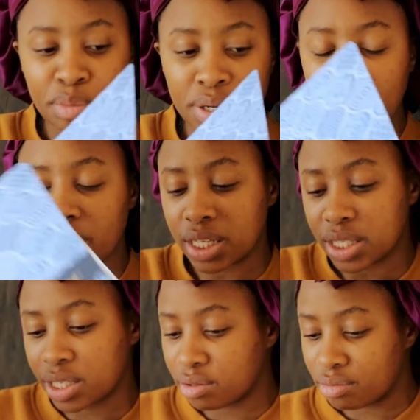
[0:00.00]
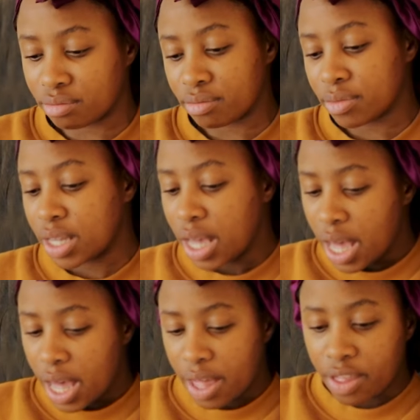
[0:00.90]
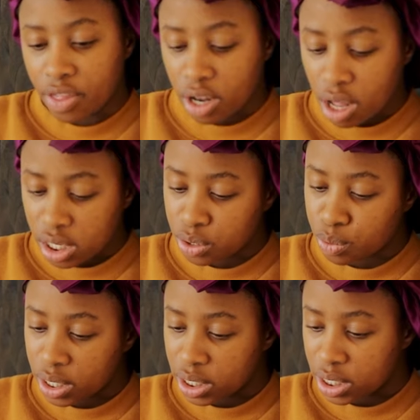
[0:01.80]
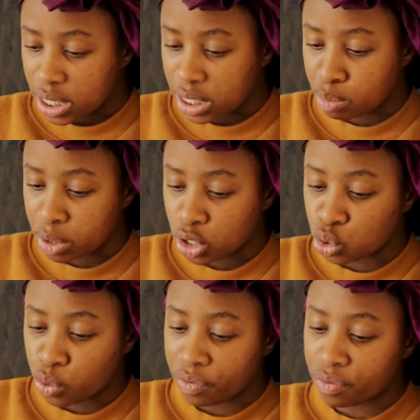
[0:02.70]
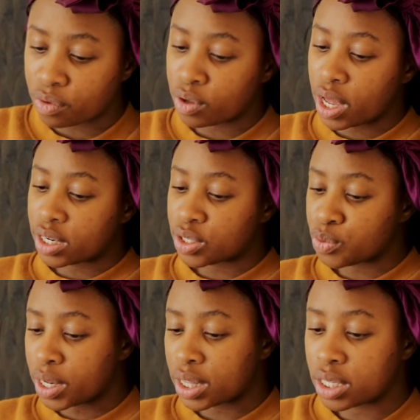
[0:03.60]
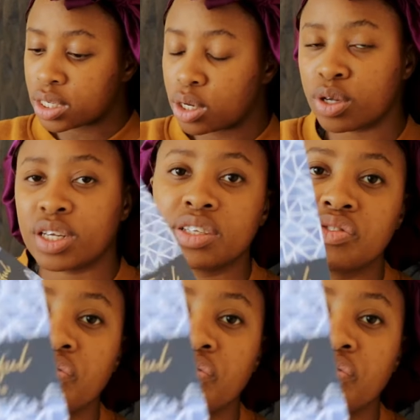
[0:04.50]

but I guess. And then the last one says Be Joyful, and it's 1 Thessalonians